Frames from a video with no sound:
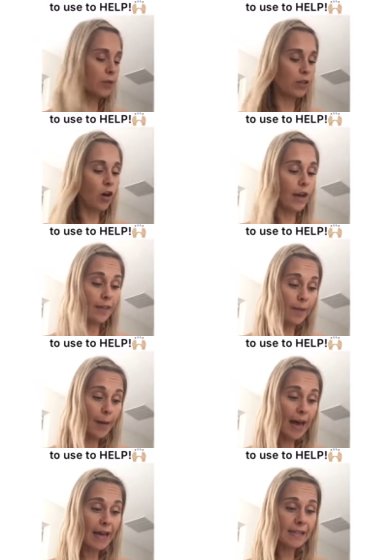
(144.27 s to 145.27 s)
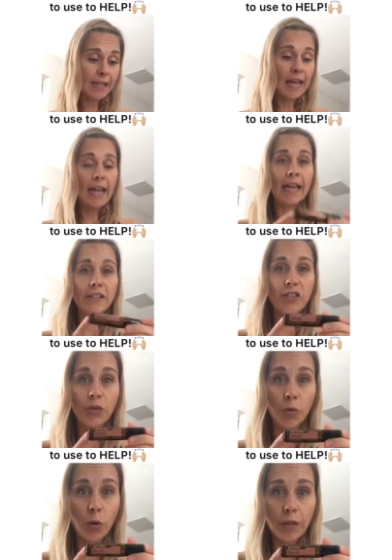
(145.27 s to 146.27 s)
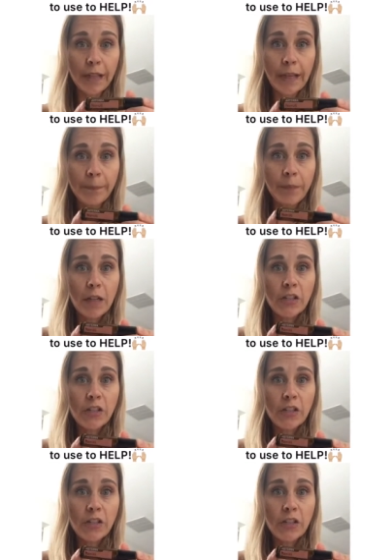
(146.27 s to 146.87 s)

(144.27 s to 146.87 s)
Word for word: a lot in the past is neroli.